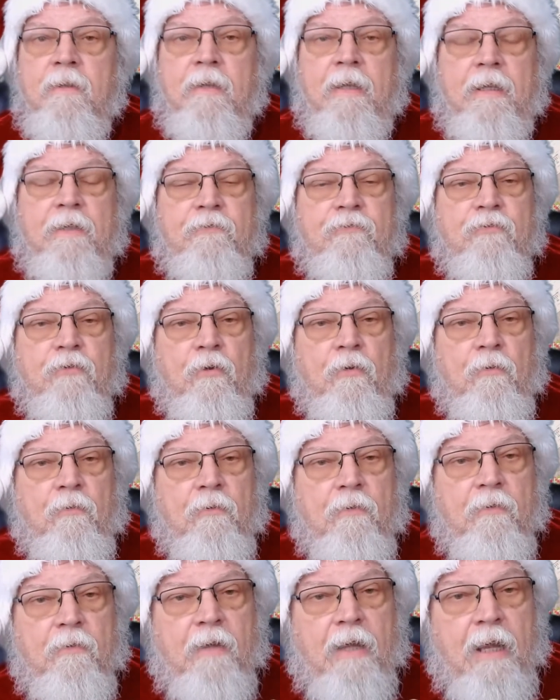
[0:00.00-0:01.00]
And so
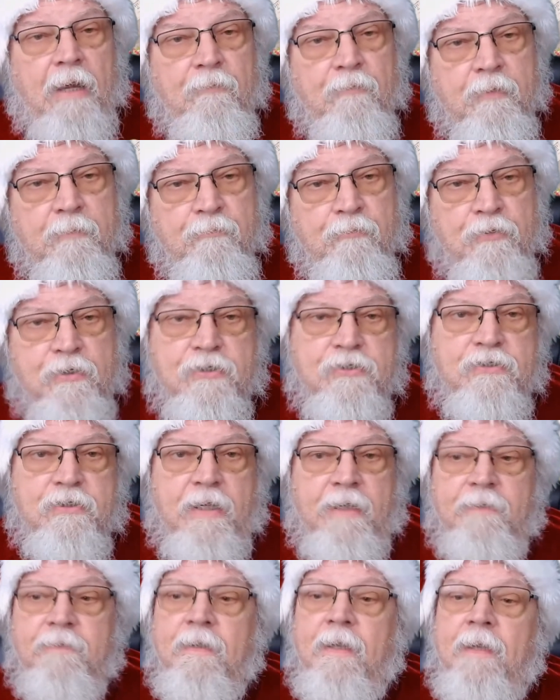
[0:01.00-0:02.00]
I would
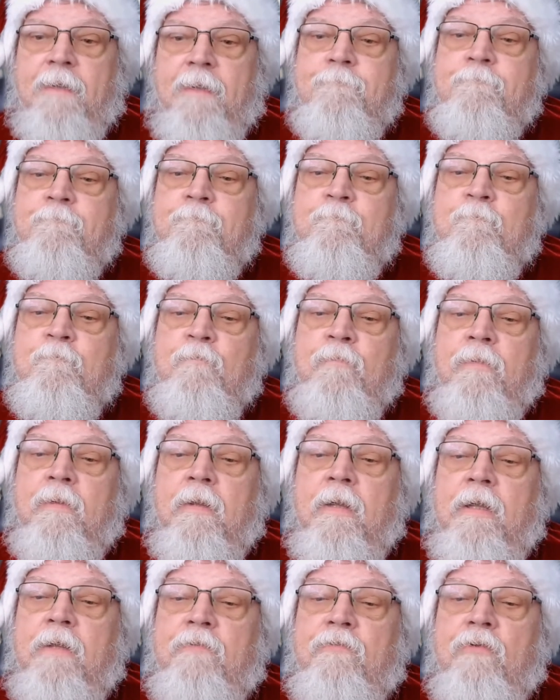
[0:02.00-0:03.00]
appreciate that.
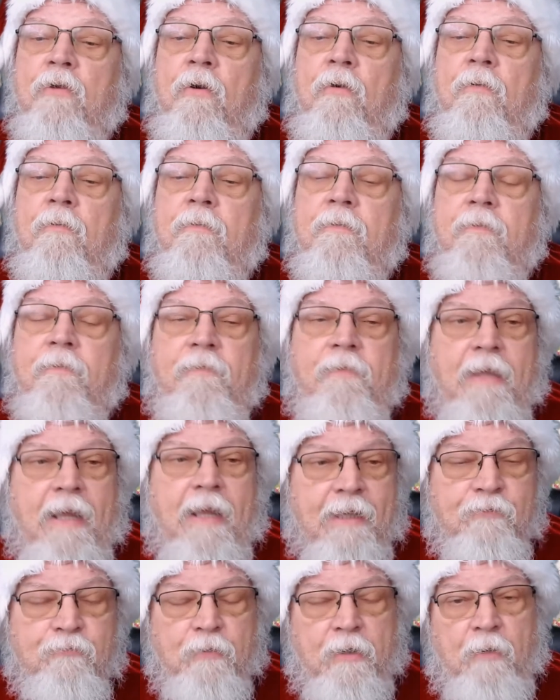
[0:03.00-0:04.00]
And so
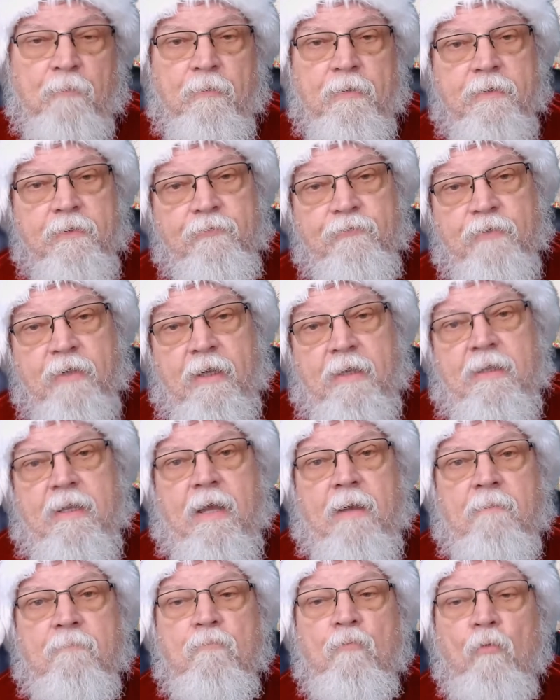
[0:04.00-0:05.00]
that's what I wanted to say,
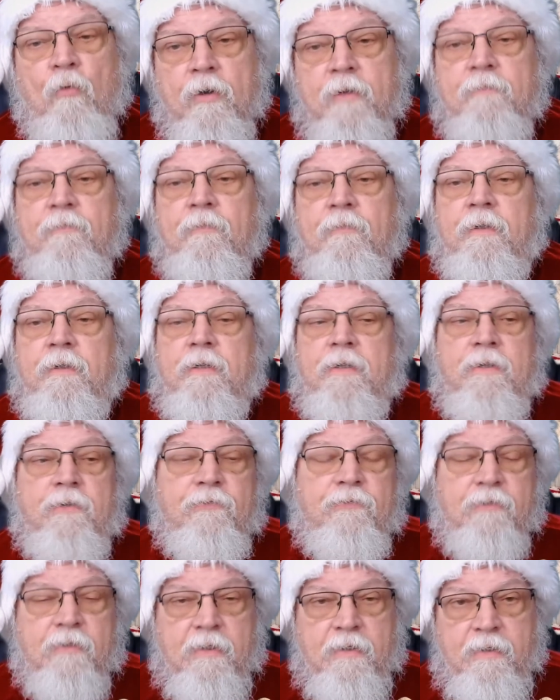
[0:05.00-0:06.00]
how wonderful it
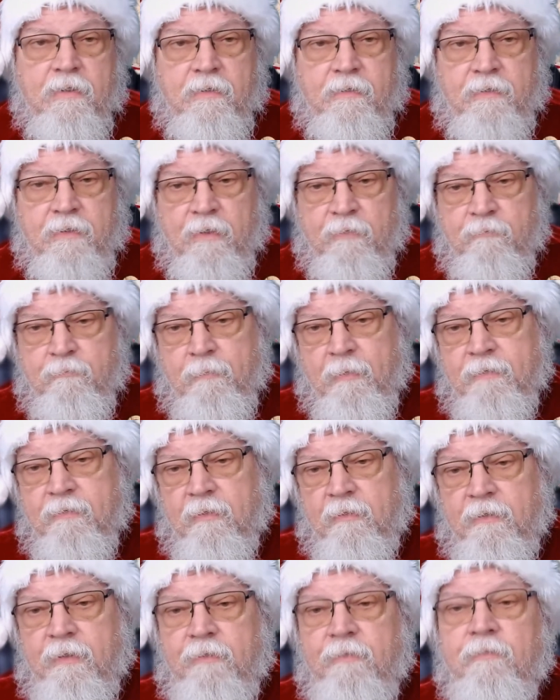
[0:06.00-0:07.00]
is but the
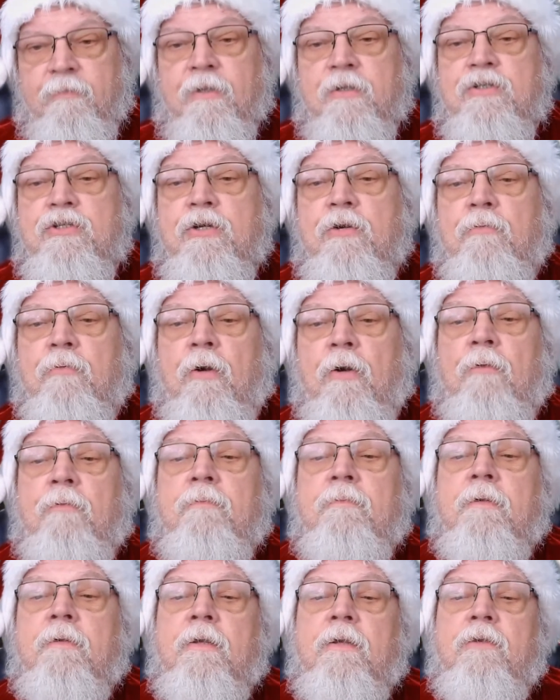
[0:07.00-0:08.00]
letter that you wrote,
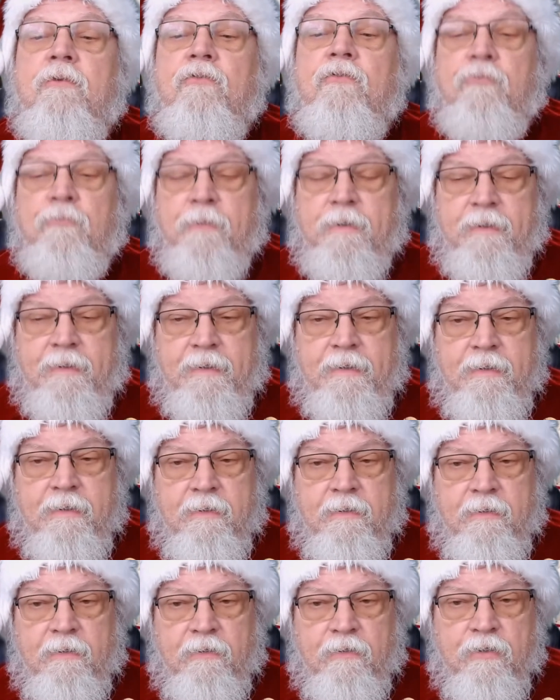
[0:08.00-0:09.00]
Serenity,
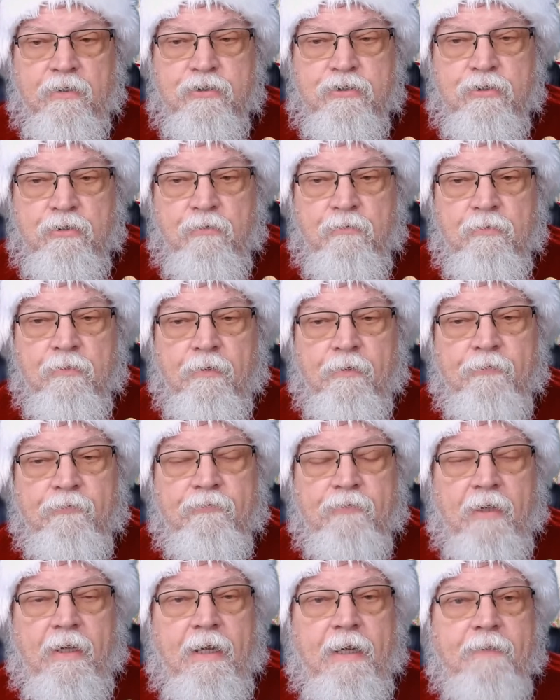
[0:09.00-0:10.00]
because you are
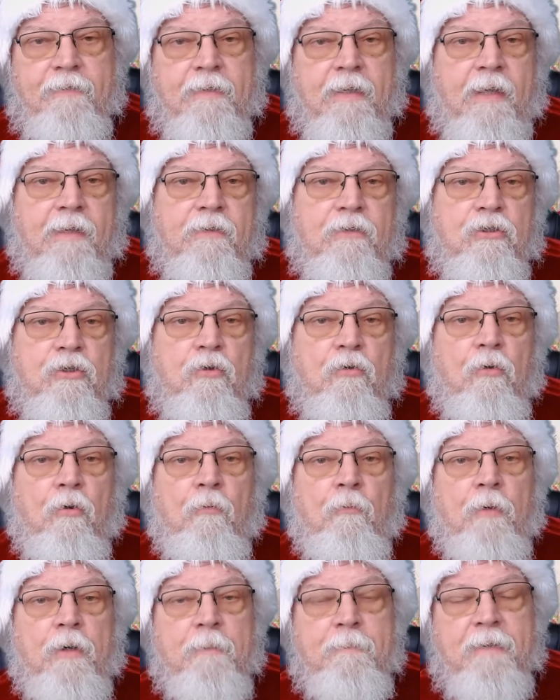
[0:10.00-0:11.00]
saying that you
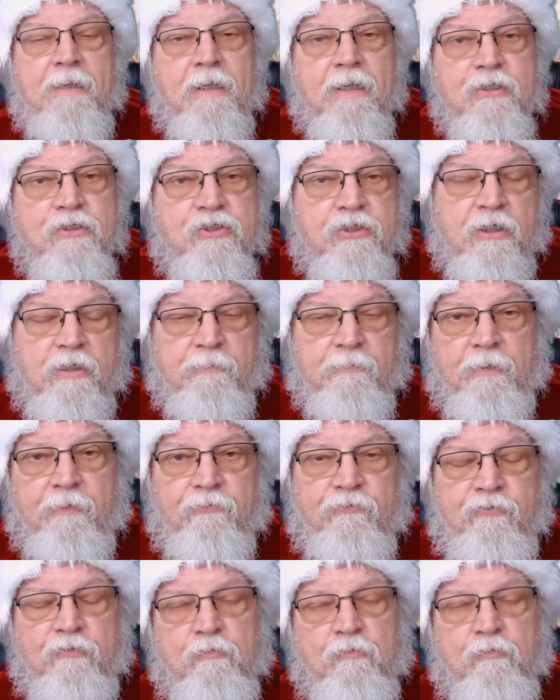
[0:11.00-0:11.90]
want to be generous.